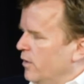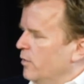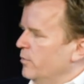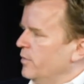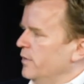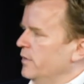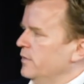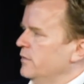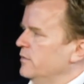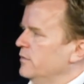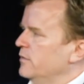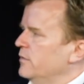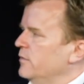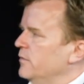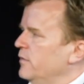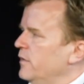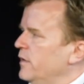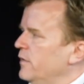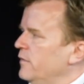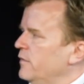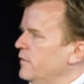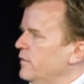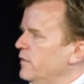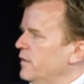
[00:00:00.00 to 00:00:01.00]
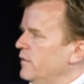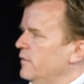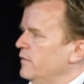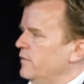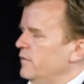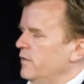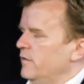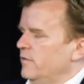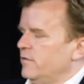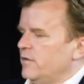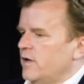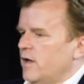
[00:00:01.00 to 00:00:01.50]
open.
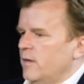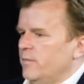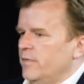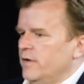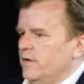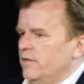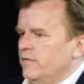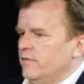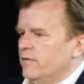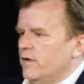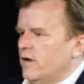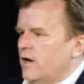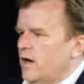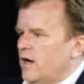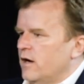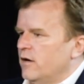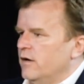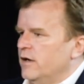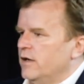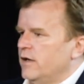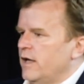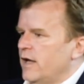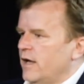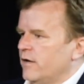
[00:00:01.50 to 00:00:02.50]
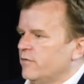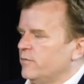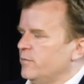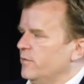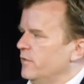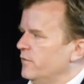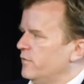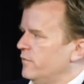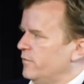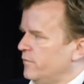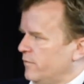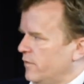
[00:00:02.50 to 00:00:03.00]
These companies, they're hiring
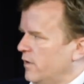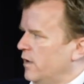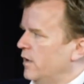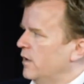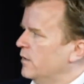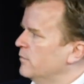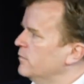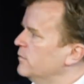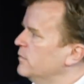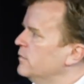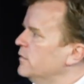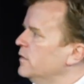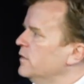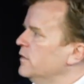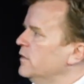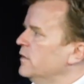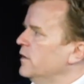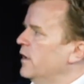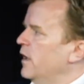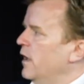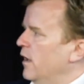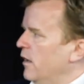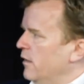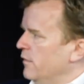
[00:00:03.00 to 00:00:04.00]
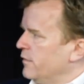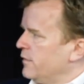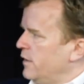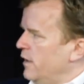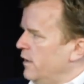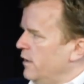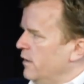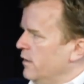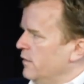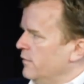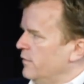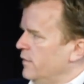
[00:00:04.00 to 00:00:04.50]
experts from
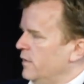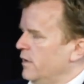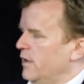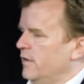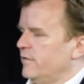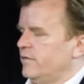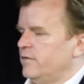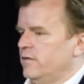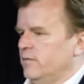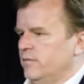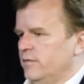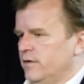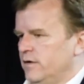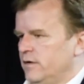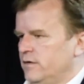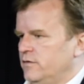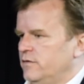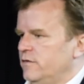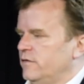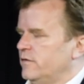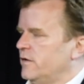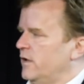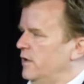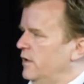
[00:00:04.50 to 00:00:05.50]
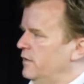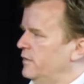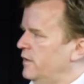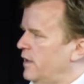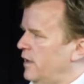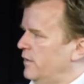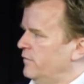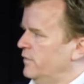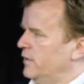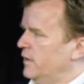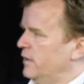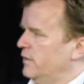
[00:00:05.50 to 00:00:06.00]
healthcare. They're not simply just kind of
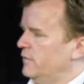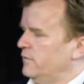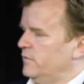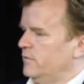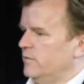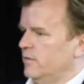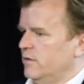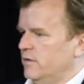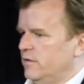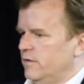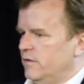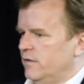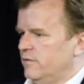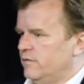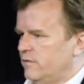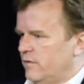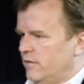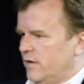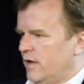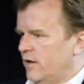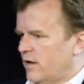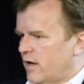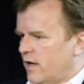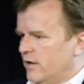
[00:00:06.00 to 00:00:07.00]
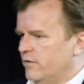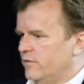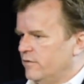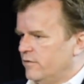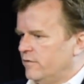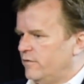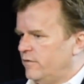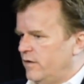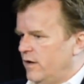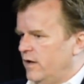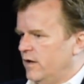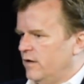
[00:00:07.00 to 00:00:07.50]
diving into it. So they
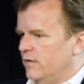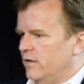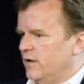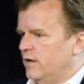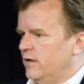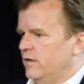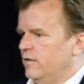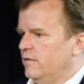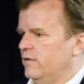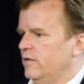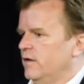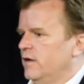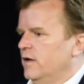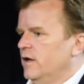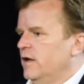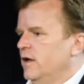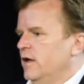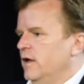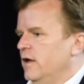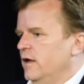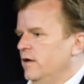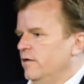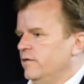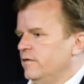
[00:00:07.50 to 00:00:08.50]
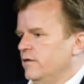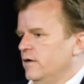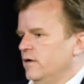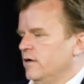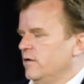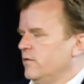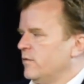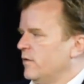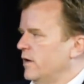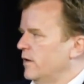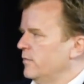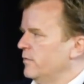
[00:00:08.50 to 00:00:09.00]
understand that it is an
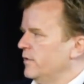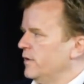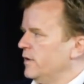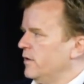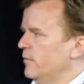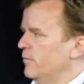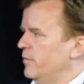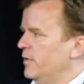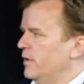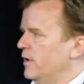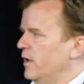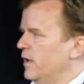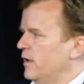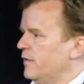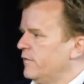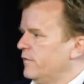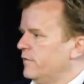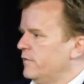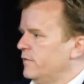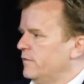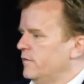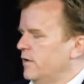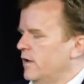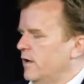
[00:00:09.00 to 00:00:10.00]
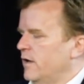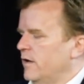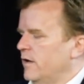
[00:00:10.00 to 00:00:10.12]
incredibly complex